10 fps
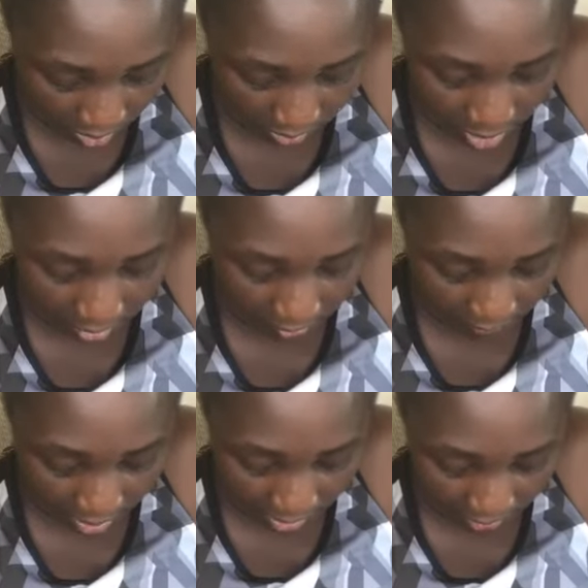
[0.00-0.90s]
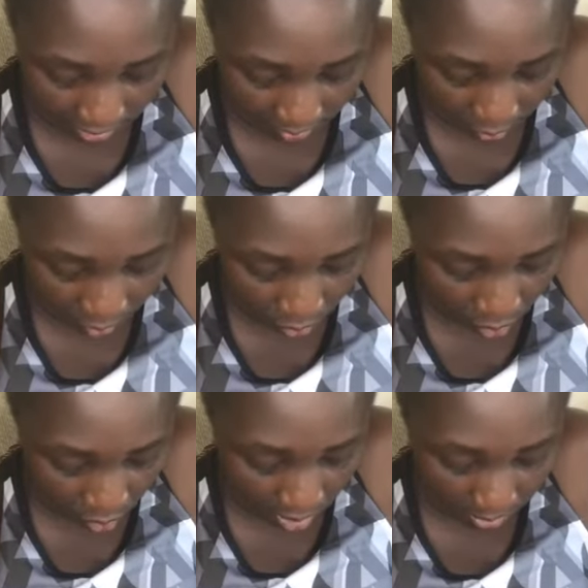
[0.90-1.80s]
out the fact that I'm going to
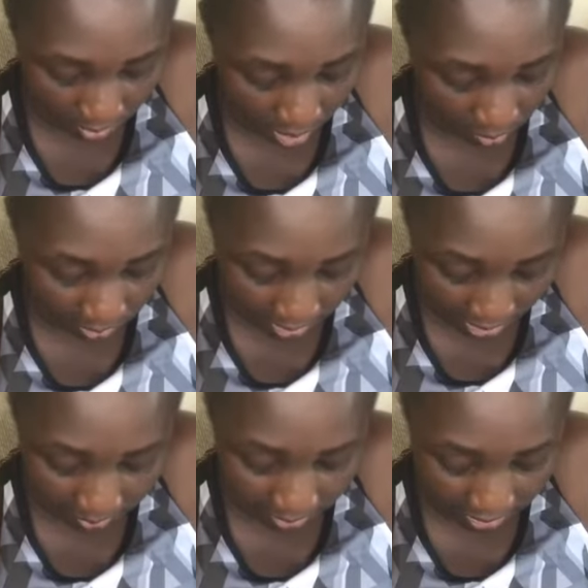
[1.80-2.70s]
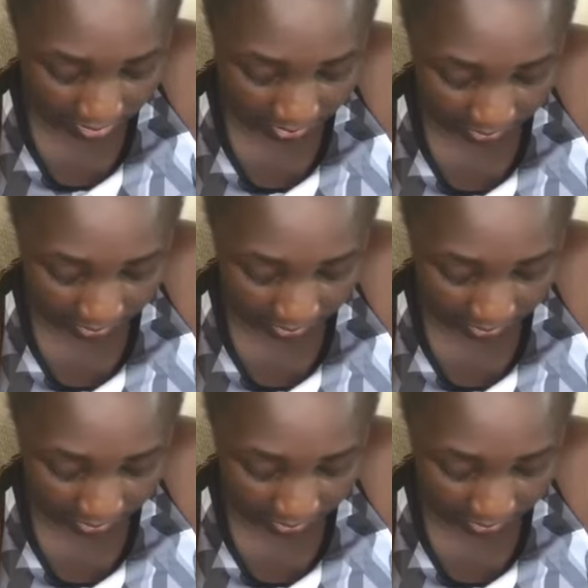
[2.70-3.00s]
talk about timetabling.